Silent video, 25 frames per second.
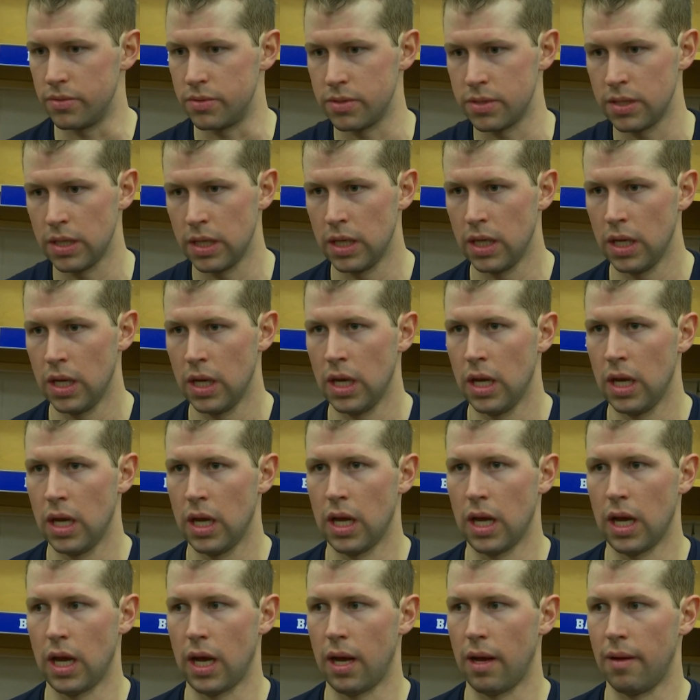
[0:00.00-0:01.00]

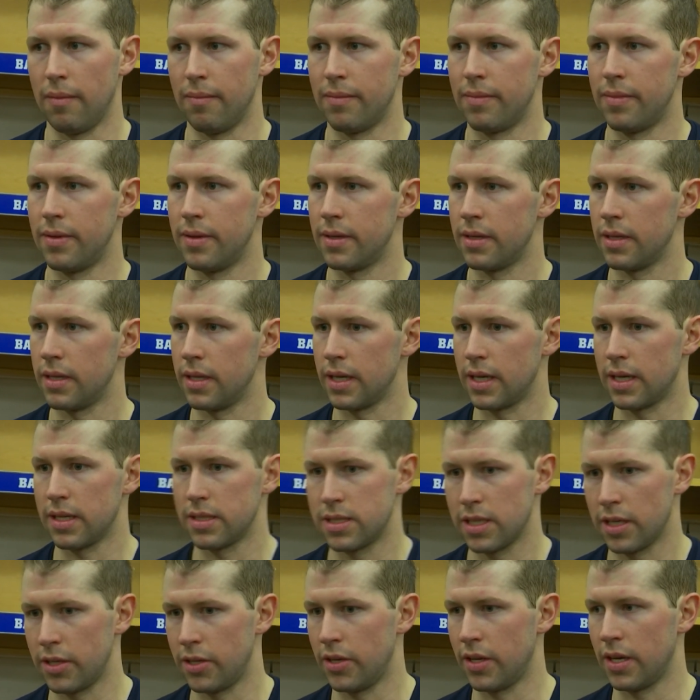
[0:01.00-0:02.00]
And, like I said,